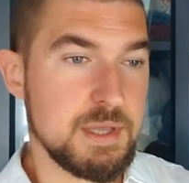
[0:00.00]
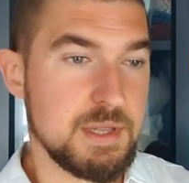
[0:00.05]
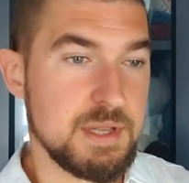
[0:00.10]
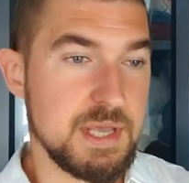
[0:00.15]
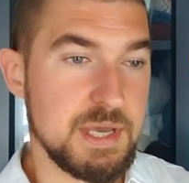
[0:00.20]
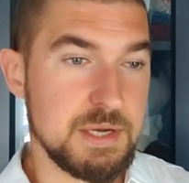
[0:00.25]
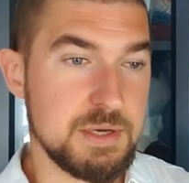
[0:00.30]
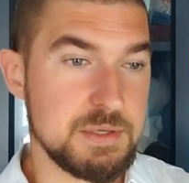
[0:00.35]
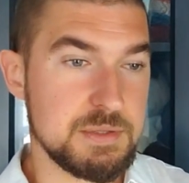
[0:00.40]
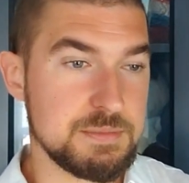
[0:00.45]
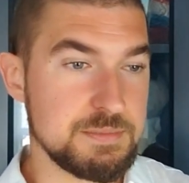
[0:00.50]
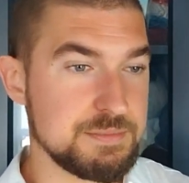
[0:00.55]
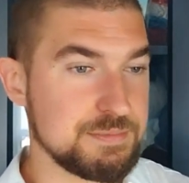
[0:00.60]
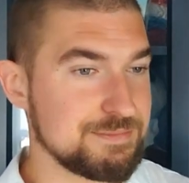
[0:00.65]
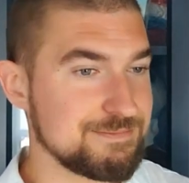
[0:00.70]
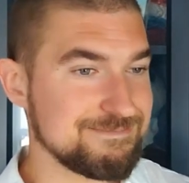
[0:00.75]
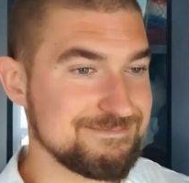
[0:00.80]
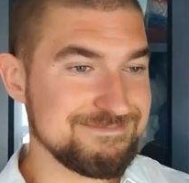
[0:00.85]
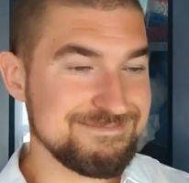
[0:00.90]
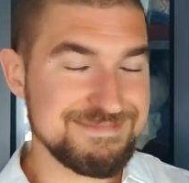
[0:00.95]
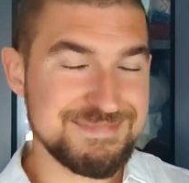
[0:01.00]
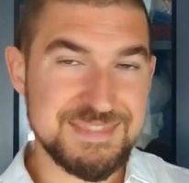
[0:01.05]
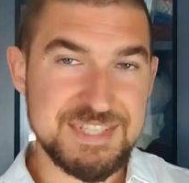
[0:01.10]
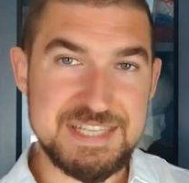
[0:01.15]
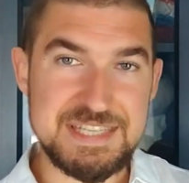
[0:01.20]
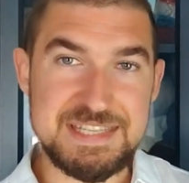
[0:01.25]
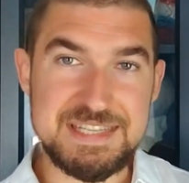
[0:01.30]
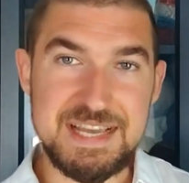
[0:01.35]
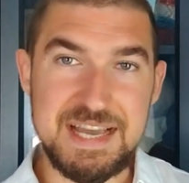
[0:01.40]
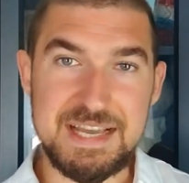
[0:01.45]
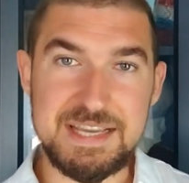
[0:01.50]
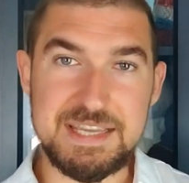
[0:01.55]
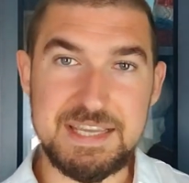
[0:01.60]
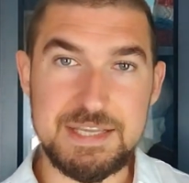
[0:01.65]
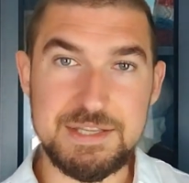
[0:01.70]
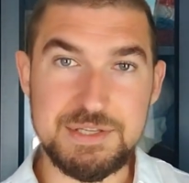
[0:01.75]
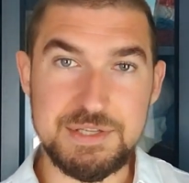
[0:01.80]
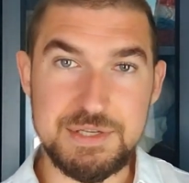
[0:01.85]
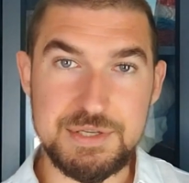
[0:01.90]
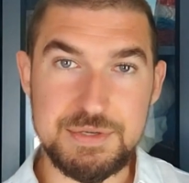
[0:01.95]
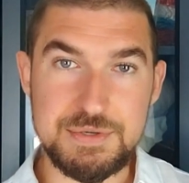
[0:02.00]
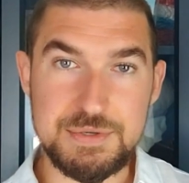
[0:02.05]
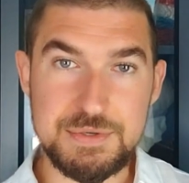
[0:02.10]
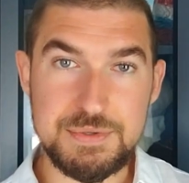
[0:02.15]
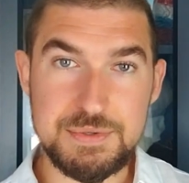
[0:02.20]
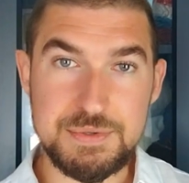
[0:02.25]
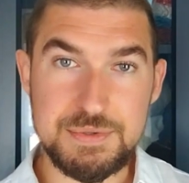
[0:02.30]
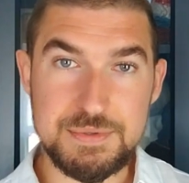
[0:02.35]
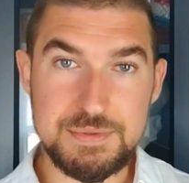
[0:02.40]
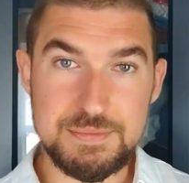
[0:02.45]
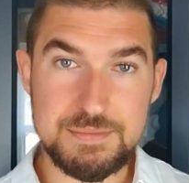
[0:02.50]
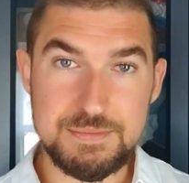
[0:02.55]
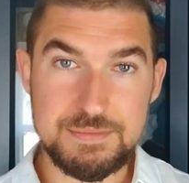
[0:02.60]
Now, to not get too